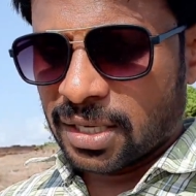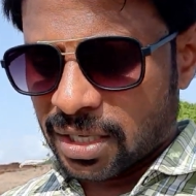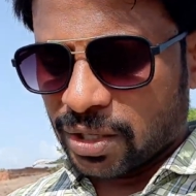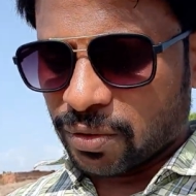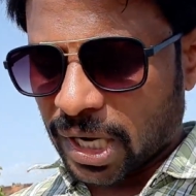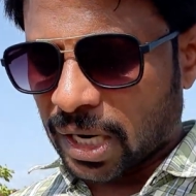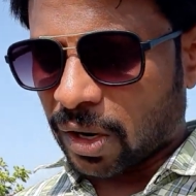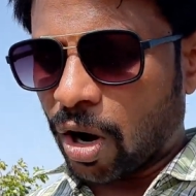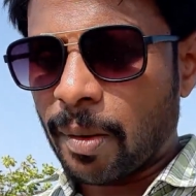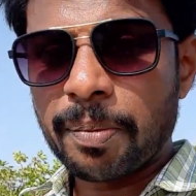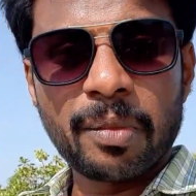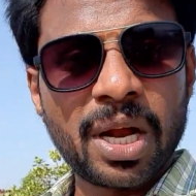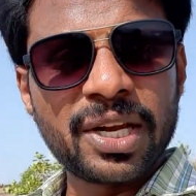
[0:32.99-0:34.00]
You can drop
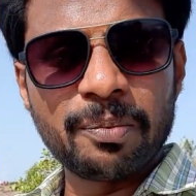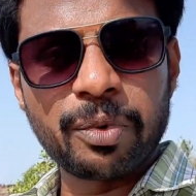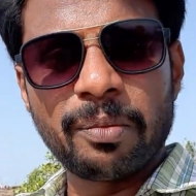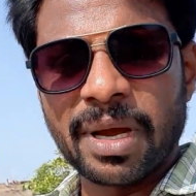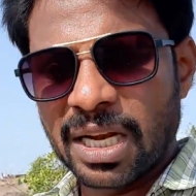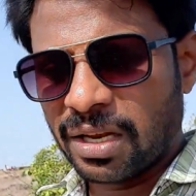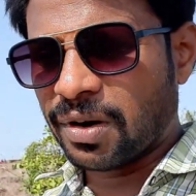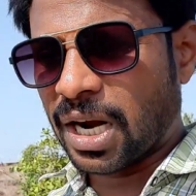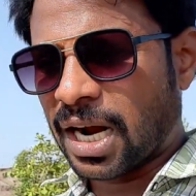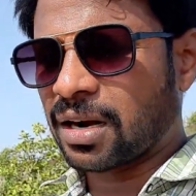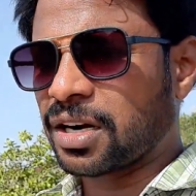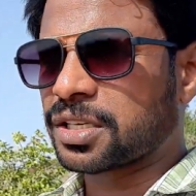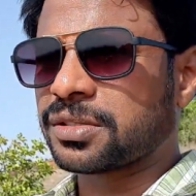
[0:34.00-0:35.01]
multiple mail, even
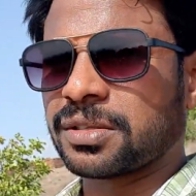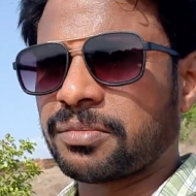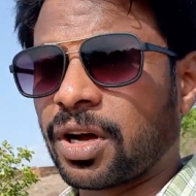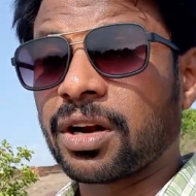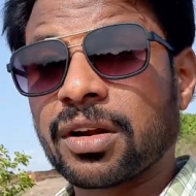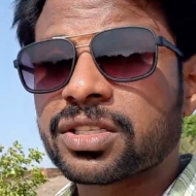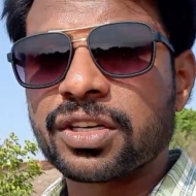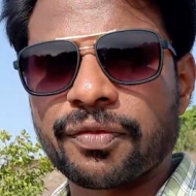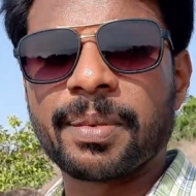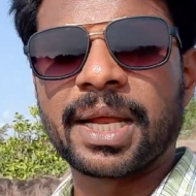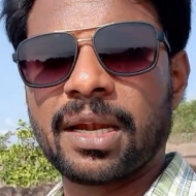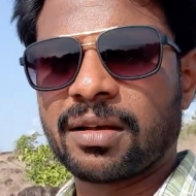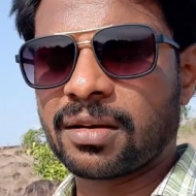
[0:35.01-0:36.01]
hundreds of
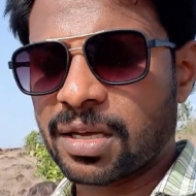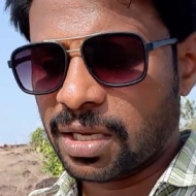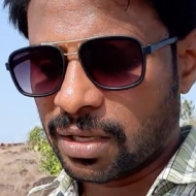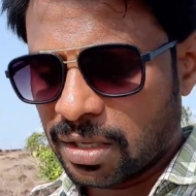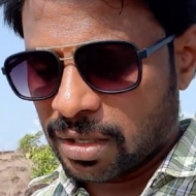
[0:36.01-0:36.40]
mail. Okay.